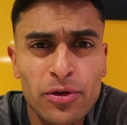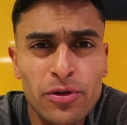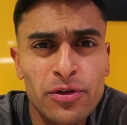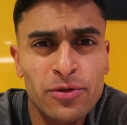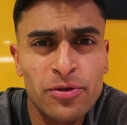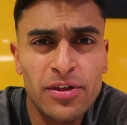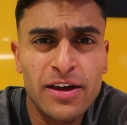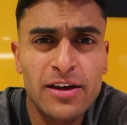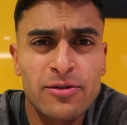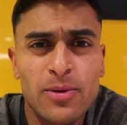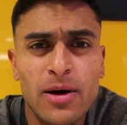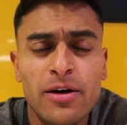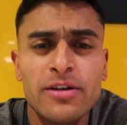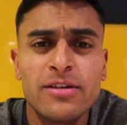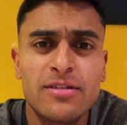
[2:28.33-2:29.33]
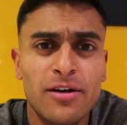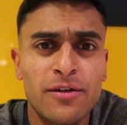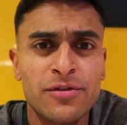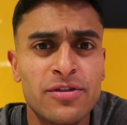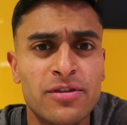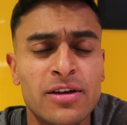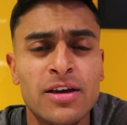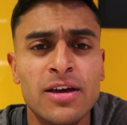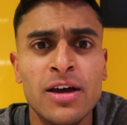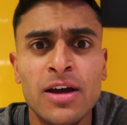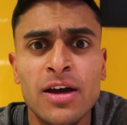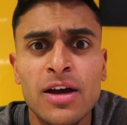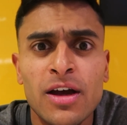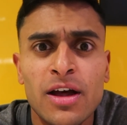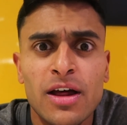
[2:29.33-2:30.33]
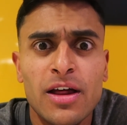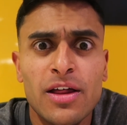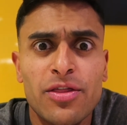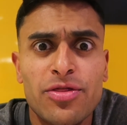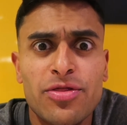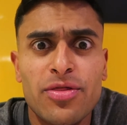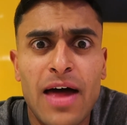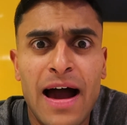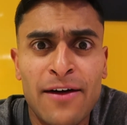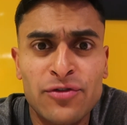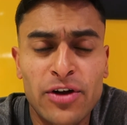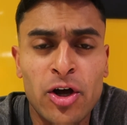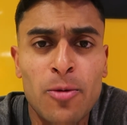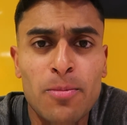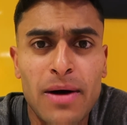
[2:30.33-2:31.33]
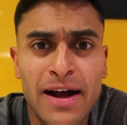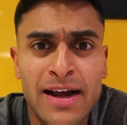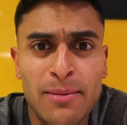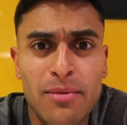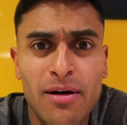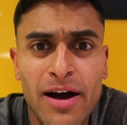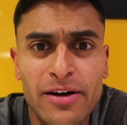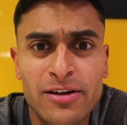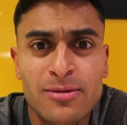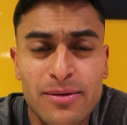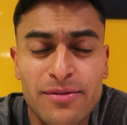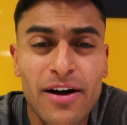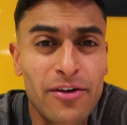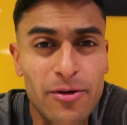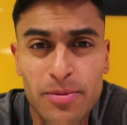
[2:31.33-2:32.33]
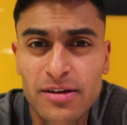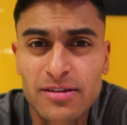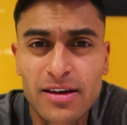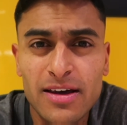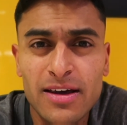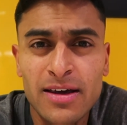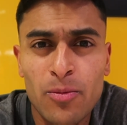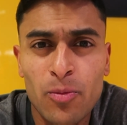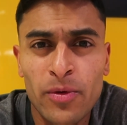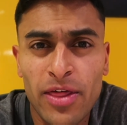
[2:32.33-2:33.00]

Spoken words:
The other thing as well is that obviously after I come back, I'm likely to be very busy.